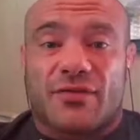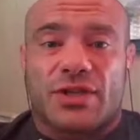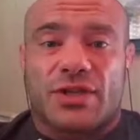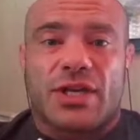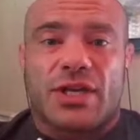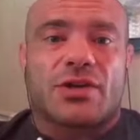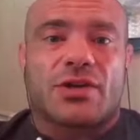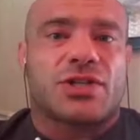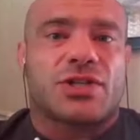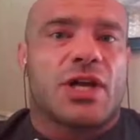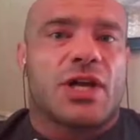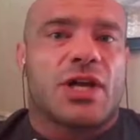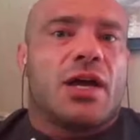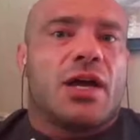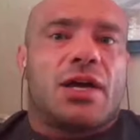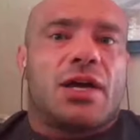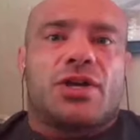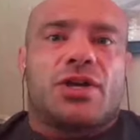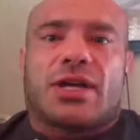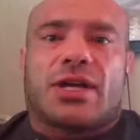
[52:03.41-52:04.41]
years
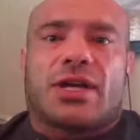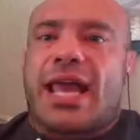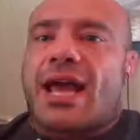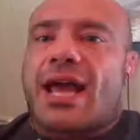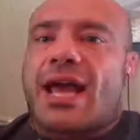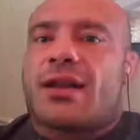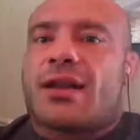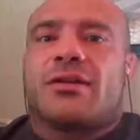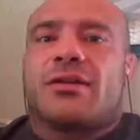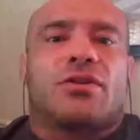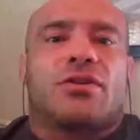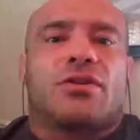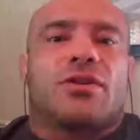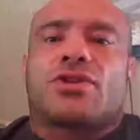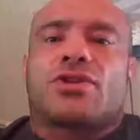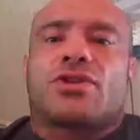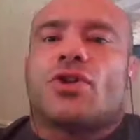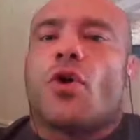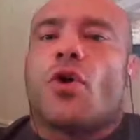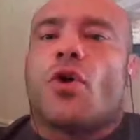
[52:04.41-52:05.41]
you can't you
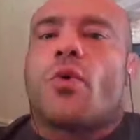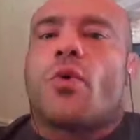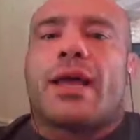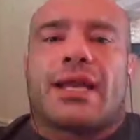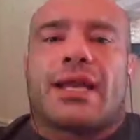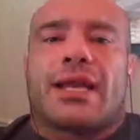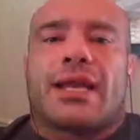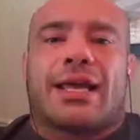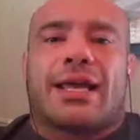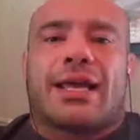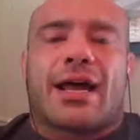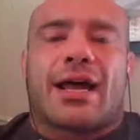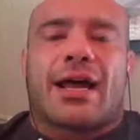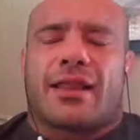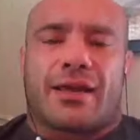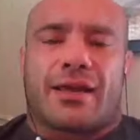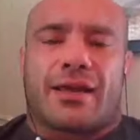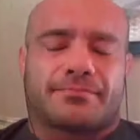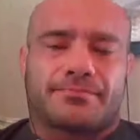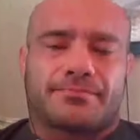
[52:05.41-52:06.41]
there's no way to get
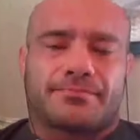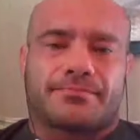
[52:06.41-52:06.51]
out of that